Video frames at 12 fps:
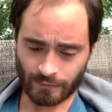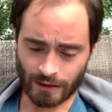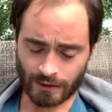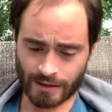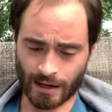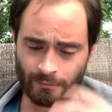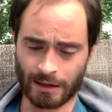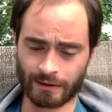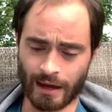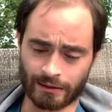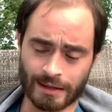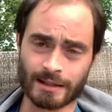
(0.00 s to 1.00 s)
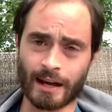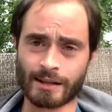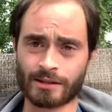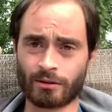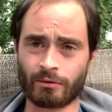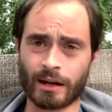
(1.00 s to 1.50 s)
does that mean that these
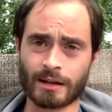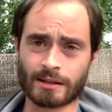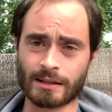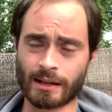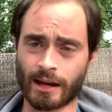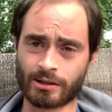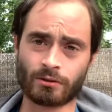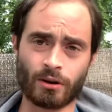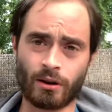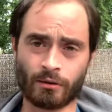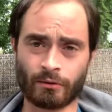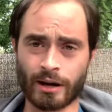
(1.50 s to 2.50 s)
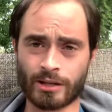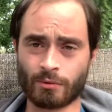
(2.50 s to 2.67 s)
last two rakes, these last two long rakes,